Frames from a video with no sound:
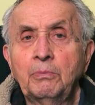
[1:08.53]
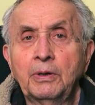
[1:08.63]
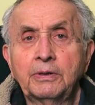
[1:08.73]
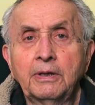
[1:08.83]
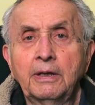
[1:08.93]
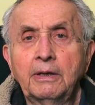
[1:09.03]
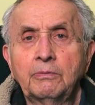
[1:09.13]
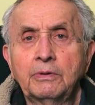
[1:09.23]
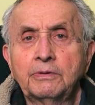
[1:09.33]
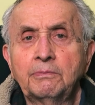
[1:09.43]
But
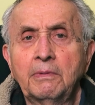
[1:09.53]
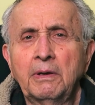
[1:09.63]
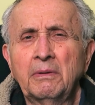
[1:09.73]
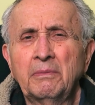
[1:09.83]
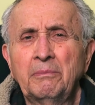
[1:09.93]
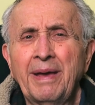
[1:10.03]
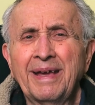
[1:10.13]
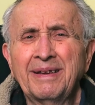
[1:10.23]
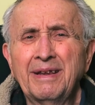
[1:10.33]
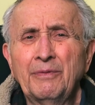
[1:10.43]
it was
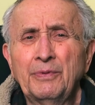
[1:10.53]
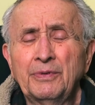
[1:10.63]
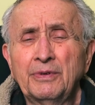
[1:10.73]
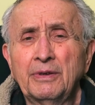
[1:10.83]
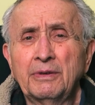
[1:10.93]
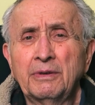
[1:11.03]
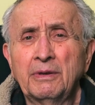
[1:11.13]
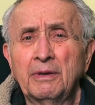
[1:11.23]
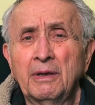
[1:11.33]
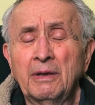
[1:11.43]

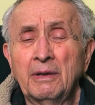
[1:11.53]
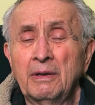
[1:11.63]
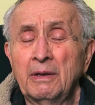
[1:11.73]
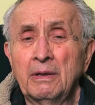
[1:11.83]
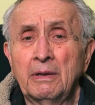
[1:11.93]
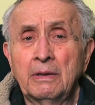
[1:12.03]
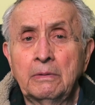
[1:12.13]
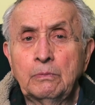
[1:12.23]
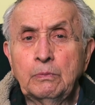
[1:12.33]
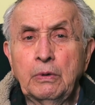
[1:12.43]
magnificent
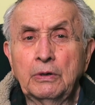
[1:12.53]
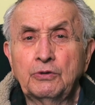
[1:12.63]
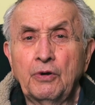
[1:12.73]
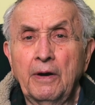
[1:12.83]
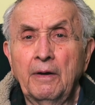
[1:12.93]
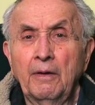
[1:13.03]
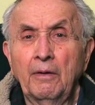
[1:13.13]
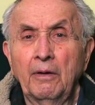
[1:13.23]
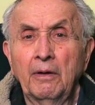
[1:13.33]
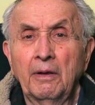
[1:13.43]

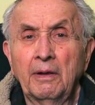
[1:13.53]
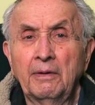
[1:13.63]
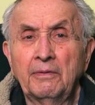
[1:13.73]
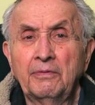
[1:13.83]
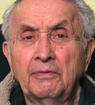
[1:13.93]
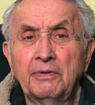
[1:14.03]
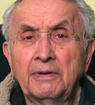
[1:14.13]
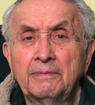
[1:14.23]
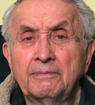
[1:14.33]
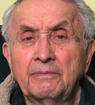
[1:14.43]
portrayal of
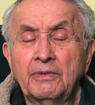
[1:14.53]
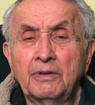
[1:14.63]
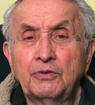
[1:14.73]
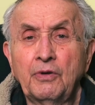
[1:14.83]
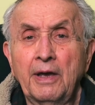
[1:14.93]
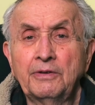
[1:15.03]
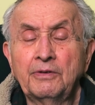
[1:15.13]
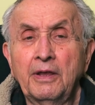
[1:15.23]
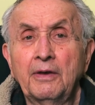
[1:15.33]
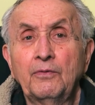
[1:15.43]
the
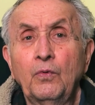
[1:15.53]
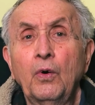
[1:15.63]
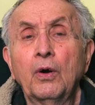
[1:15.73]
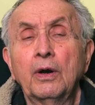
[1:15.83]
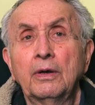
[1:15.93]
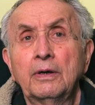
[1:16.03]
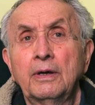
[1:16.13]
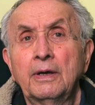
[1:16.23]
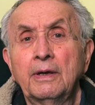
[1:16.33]
tragedy of war